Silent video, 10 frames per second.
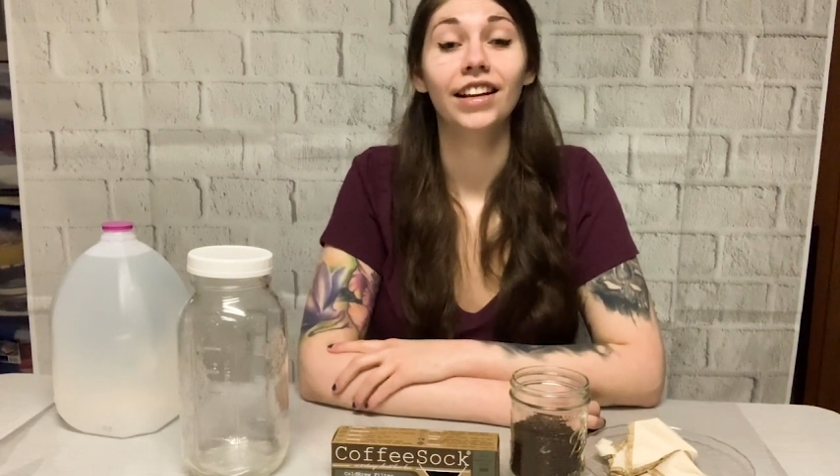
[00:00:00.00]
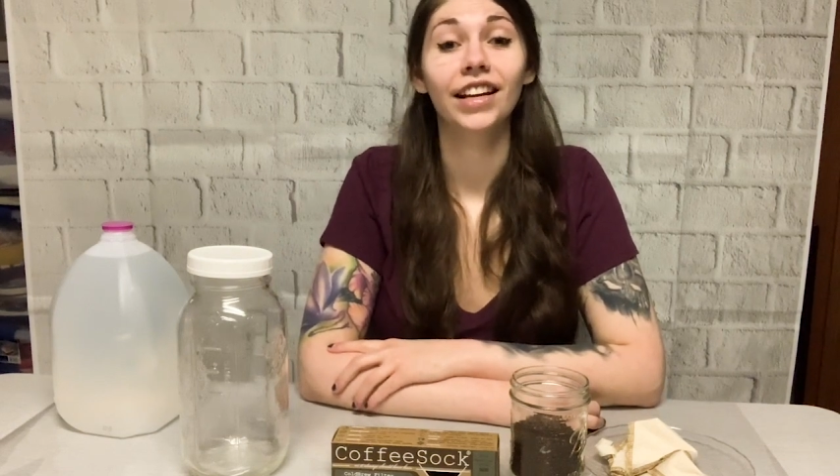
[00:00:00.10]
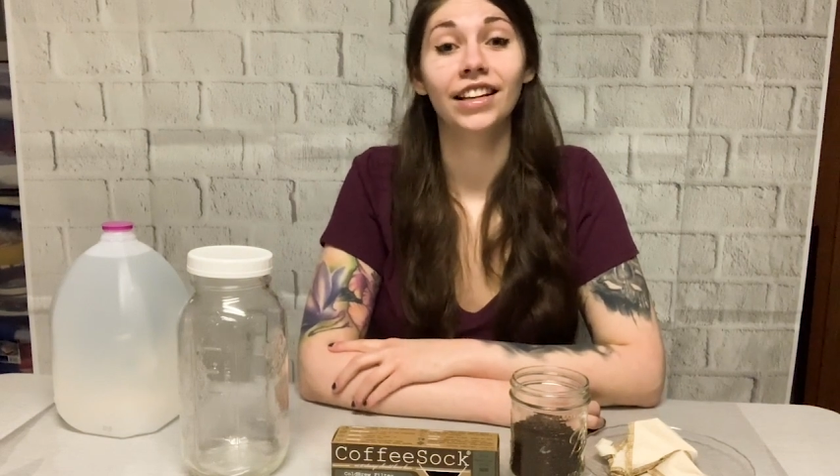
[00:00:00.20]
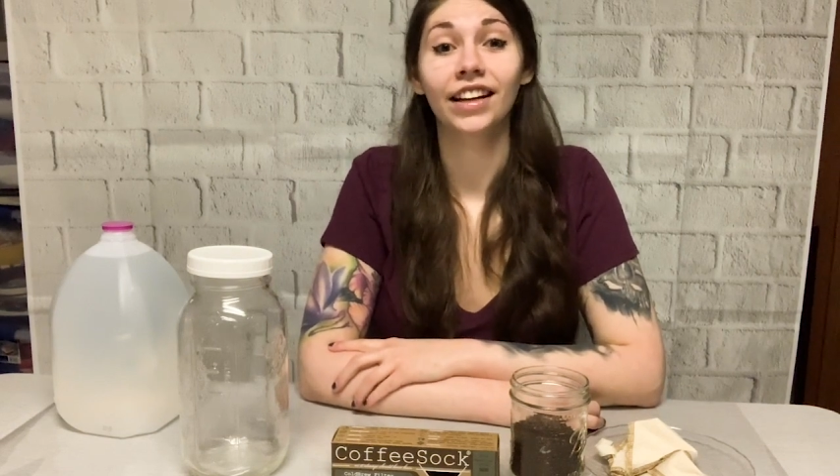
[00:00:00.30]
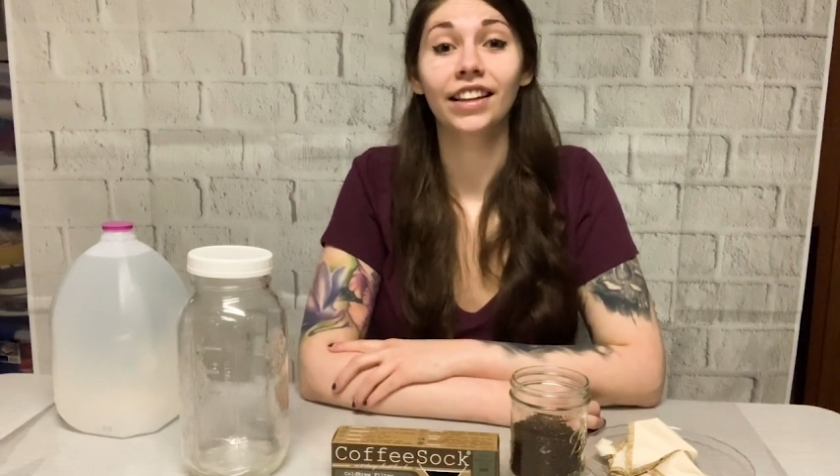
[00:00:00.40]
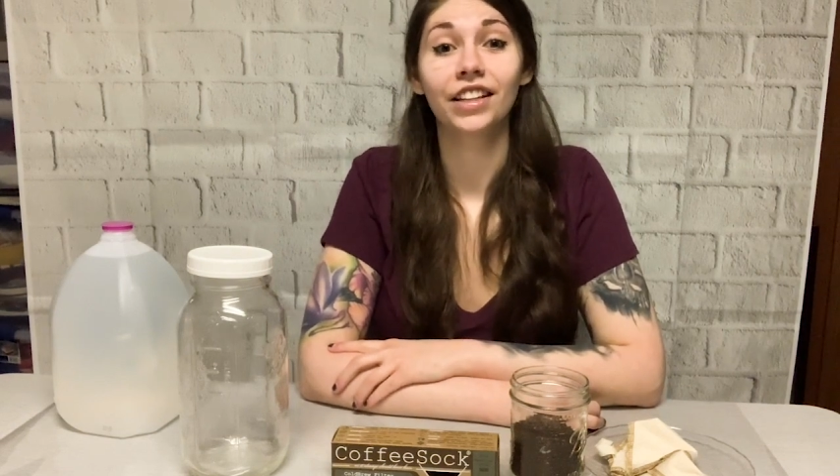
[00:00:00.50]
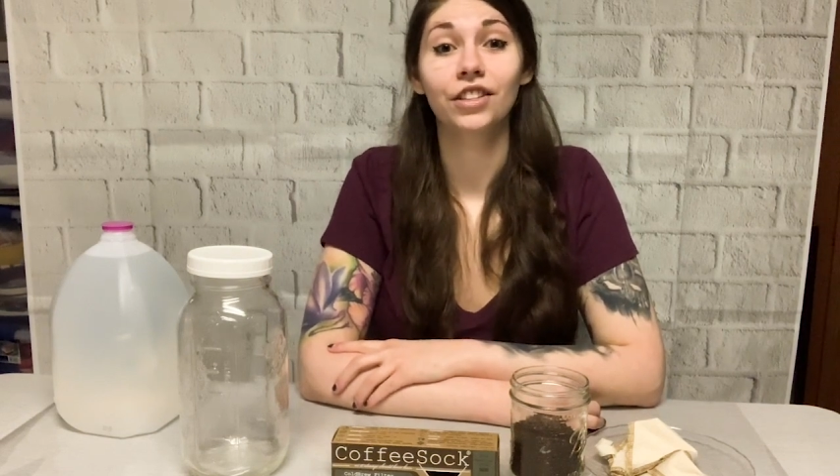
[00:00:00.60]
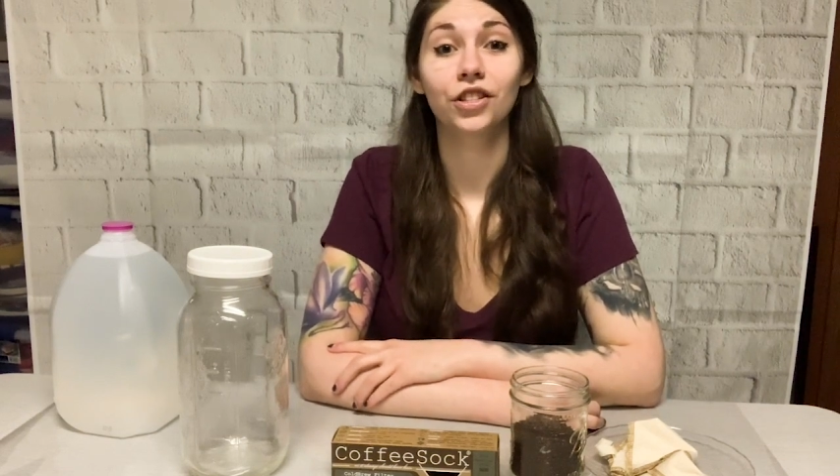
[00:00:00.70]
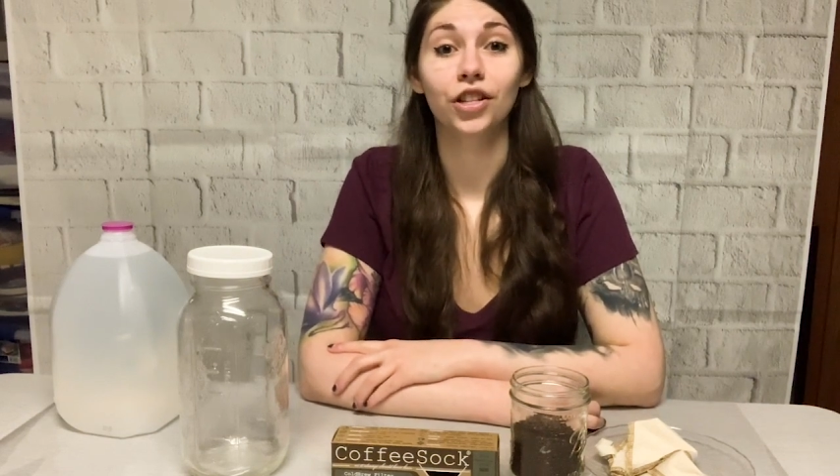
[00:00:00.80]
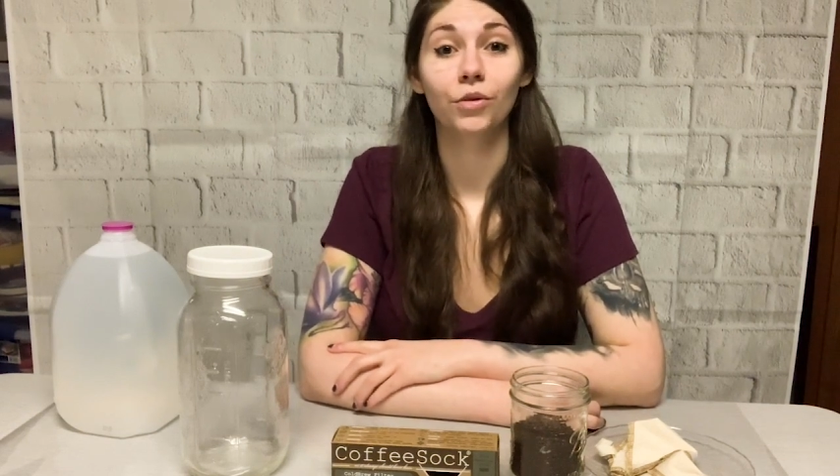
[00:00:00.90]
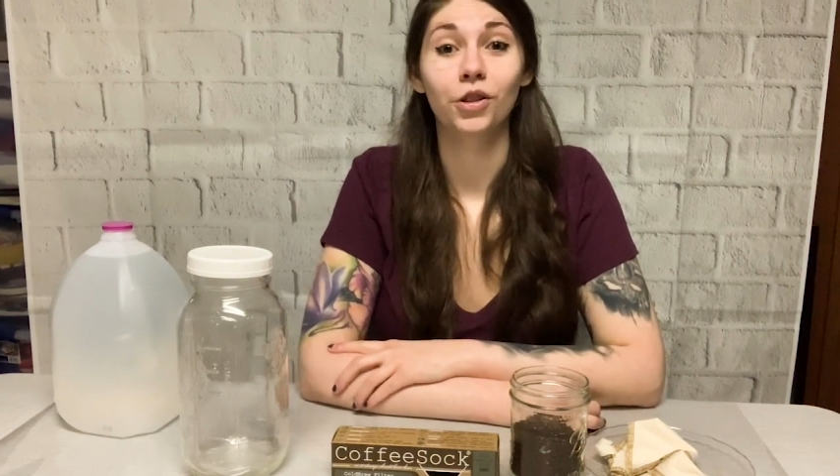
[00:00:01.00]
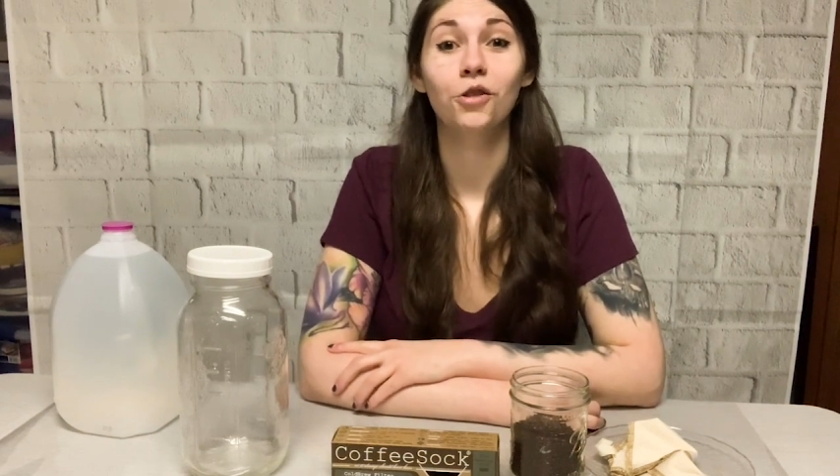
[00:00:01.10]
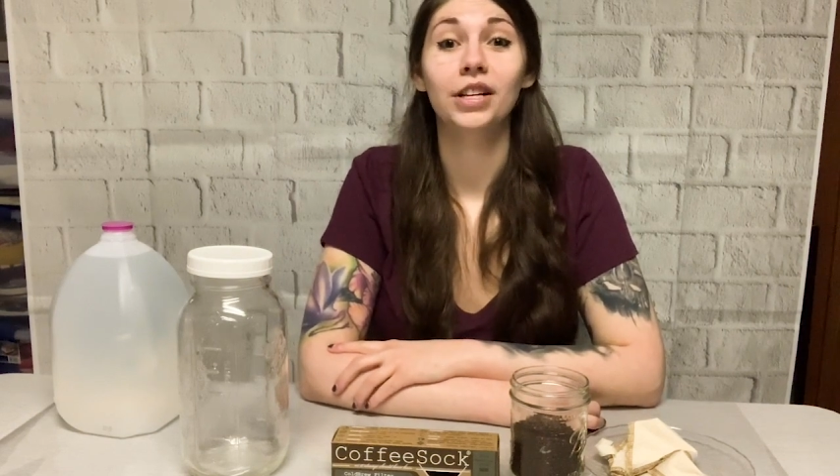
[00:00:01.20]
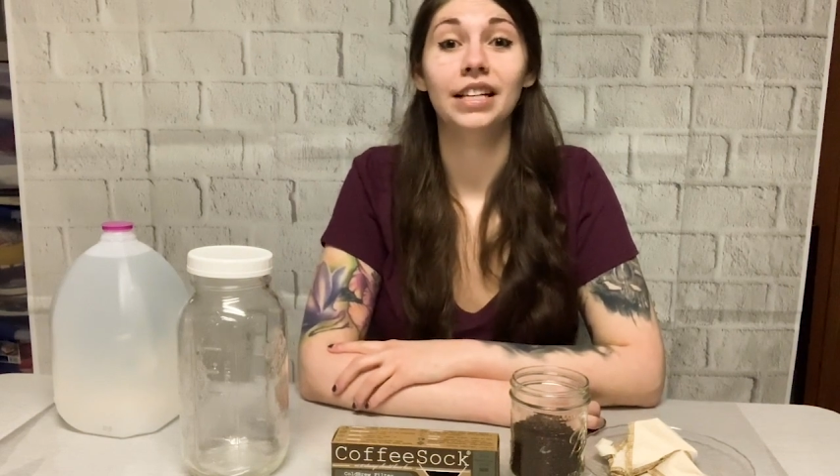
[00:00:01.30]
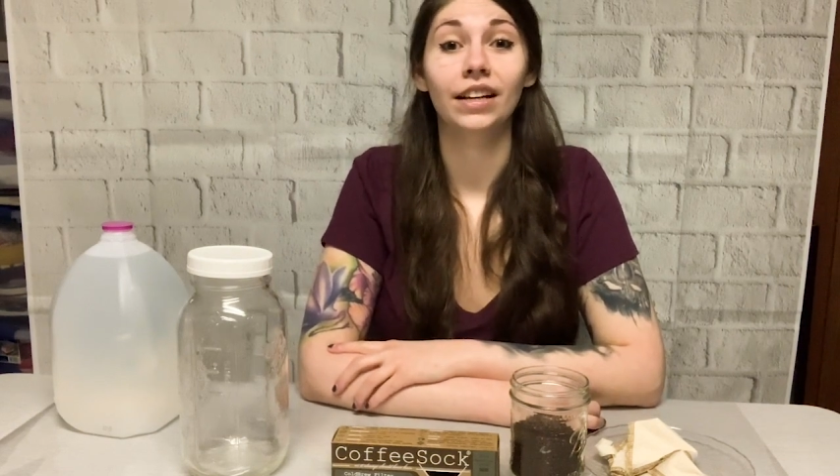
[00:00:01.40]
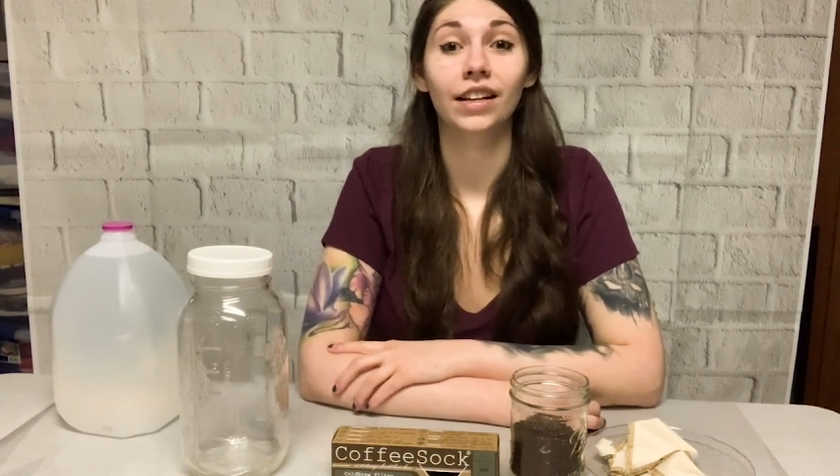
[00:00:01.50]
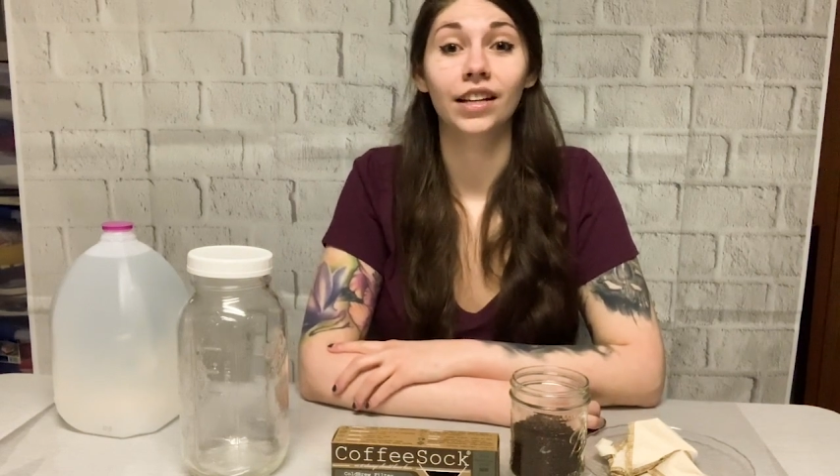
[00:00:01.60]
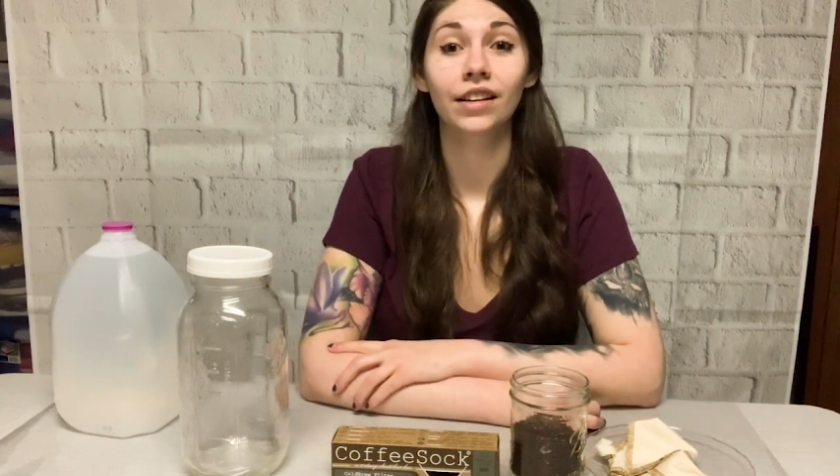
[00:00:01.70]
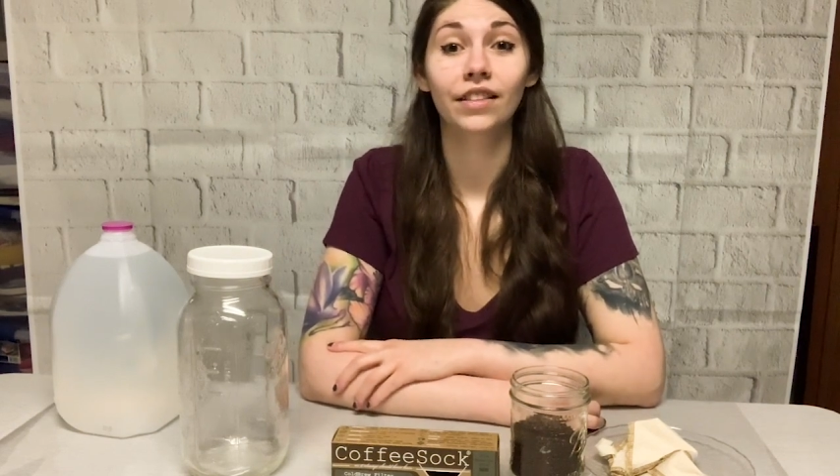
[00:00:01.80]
and I'd like to share with you a technique